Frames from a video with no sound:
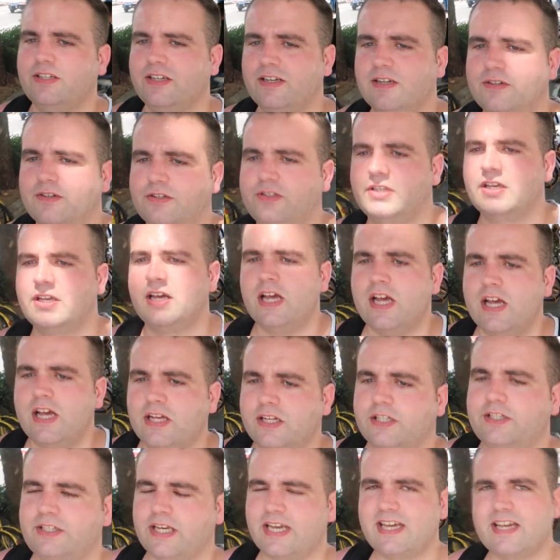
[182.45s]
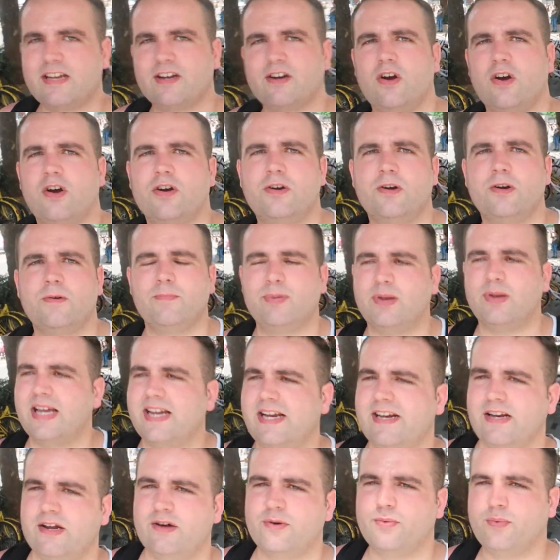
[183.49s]
So they'll say you got a
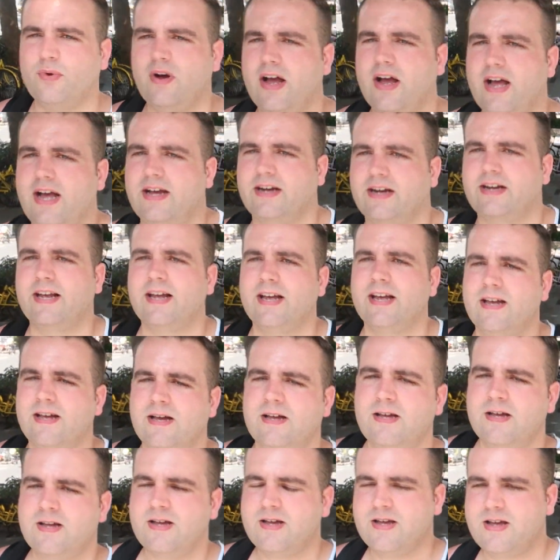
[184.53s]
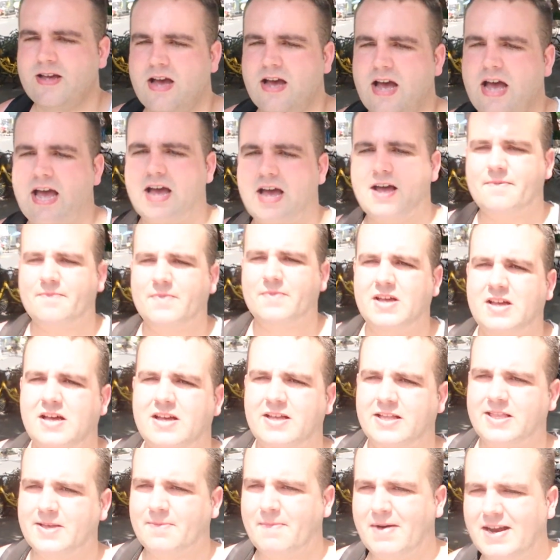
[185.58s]
complaint at work, and the